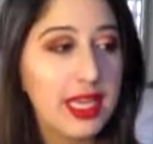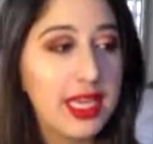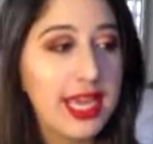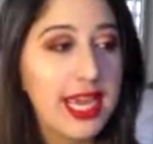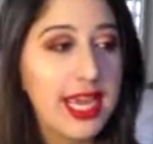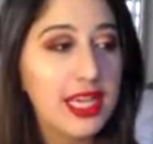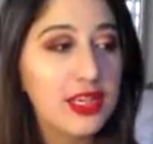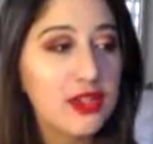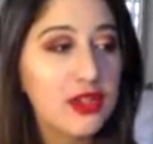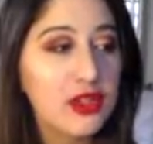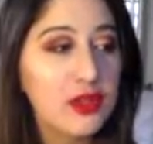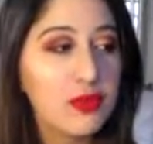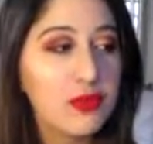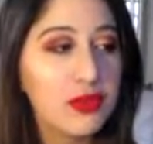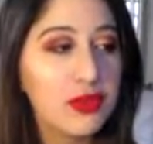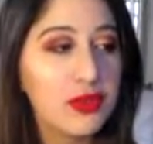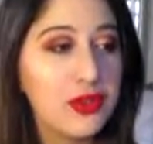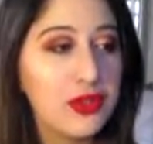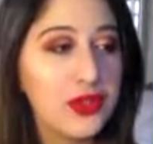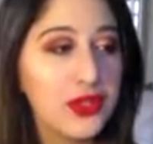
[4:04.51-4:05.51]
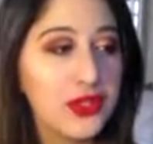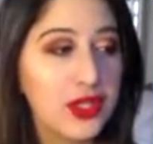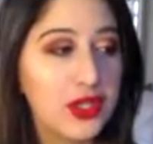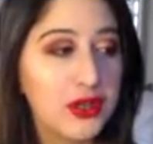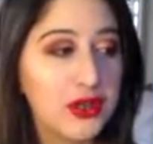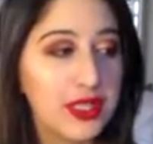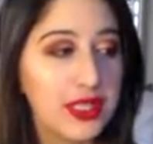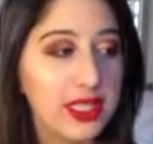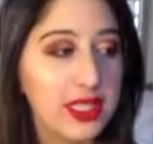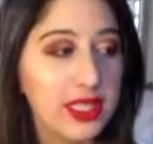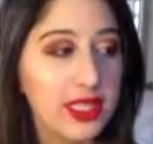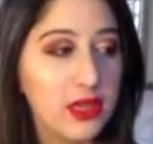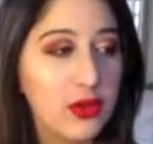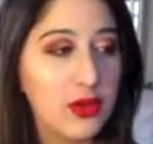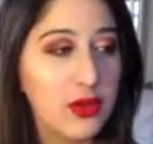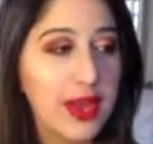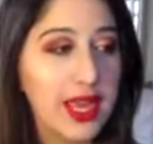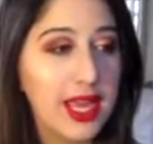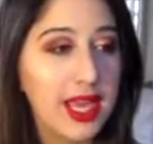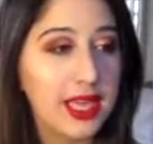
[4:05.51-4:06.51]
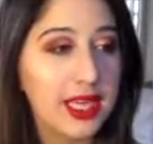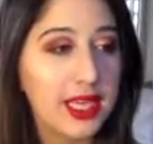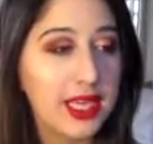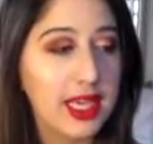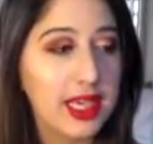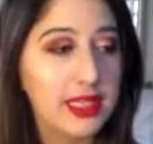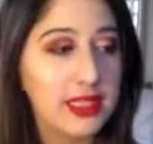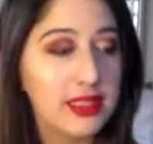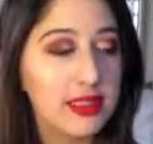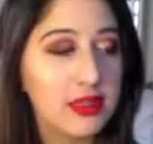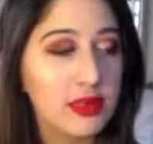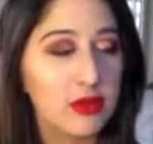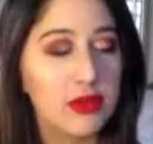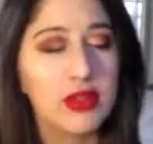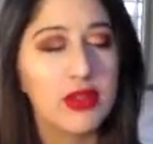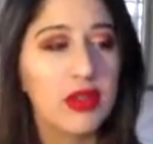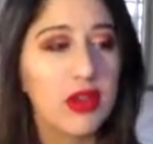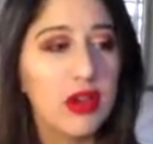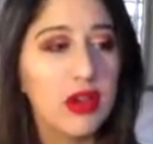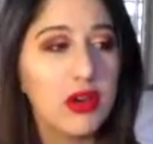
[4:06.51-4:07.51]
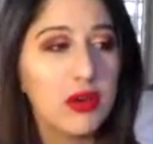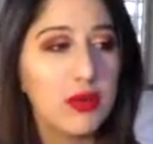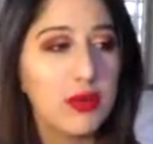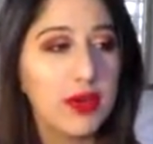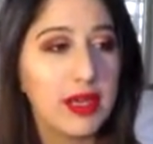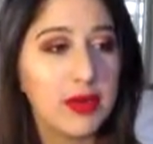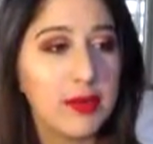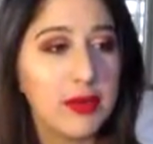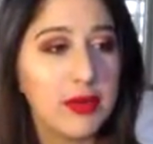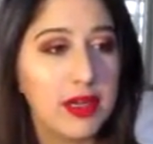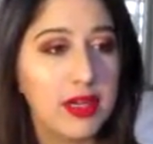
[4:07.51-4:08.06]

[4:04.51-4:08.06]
An extra bouge goes a little way, I guess. Or a long way,